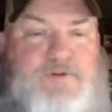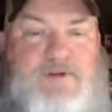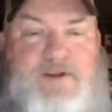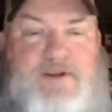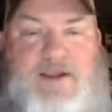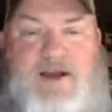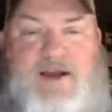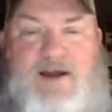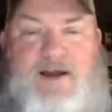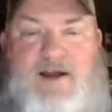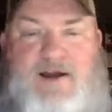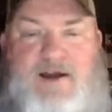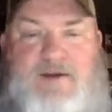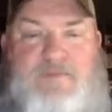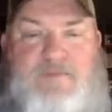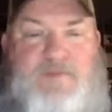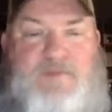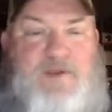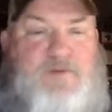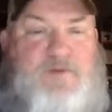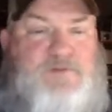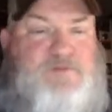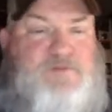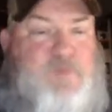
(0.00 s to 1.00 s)

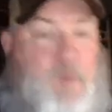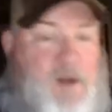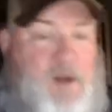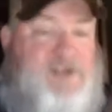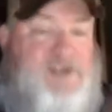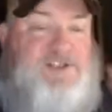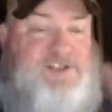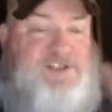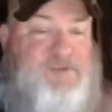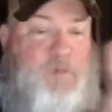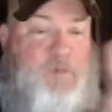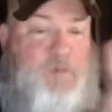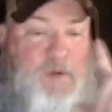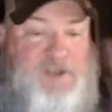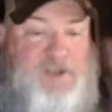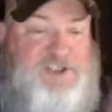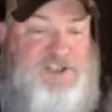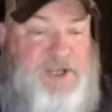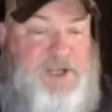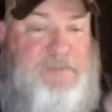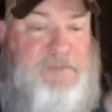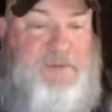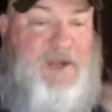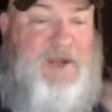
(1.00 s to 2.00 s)
there was one
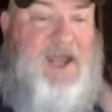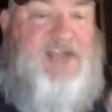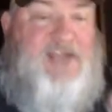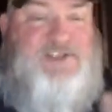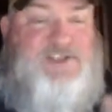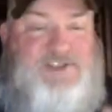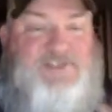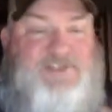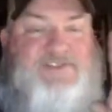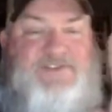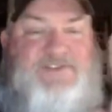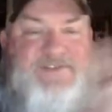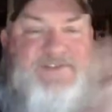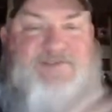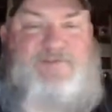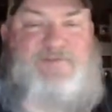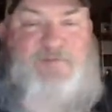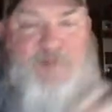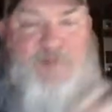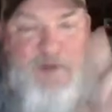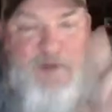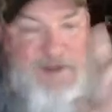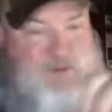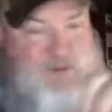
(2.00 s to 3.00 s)
stipulation.
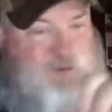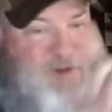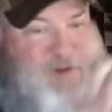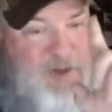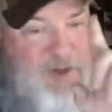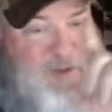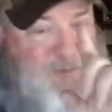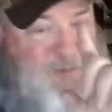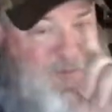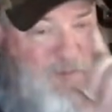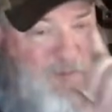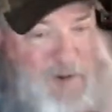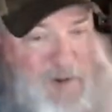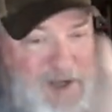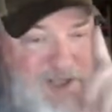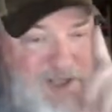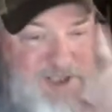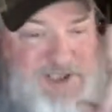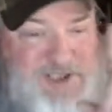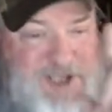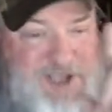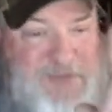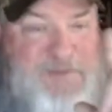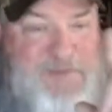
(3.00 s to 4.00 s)
There was only one
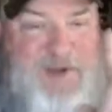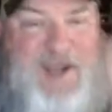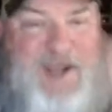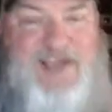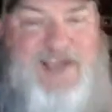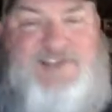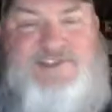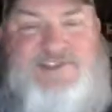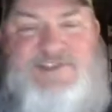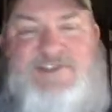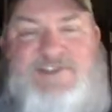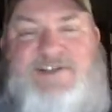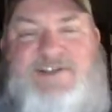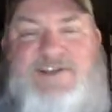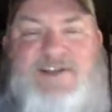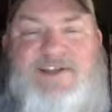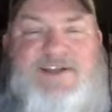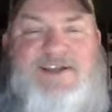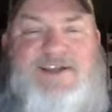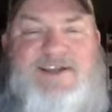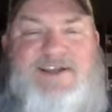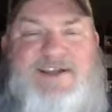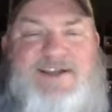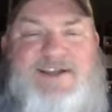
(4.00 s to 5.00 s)
stipulation
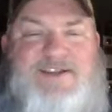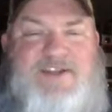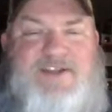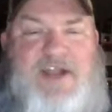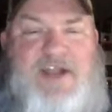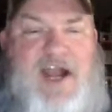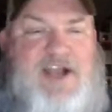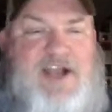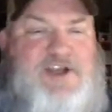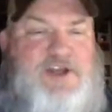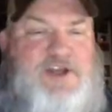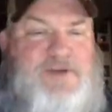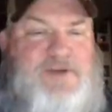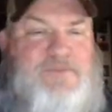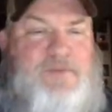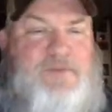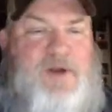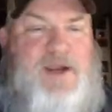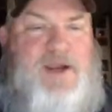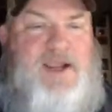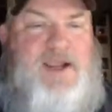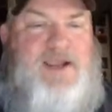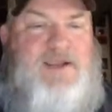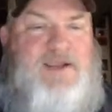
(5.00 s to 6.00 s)
that I couldn't
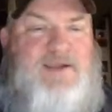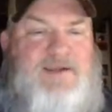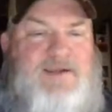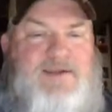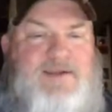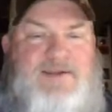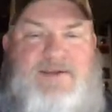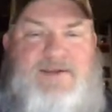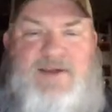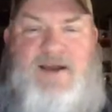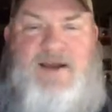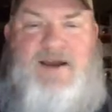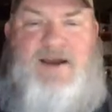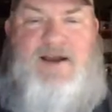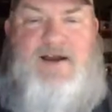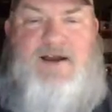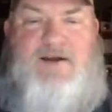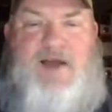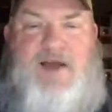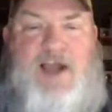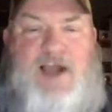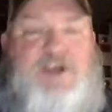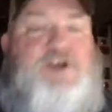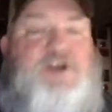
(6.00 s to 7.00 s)
bring.
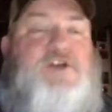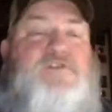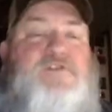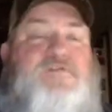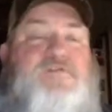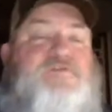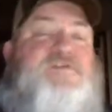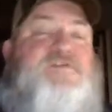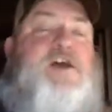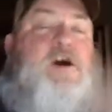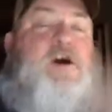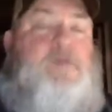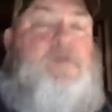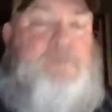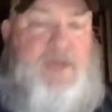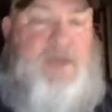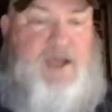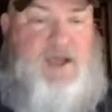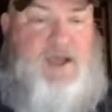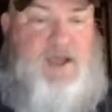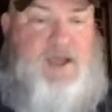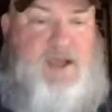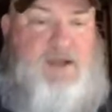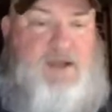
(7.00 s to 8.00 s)
I couldn't film the
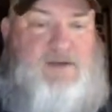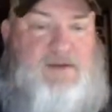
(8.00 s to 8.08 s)
hunt.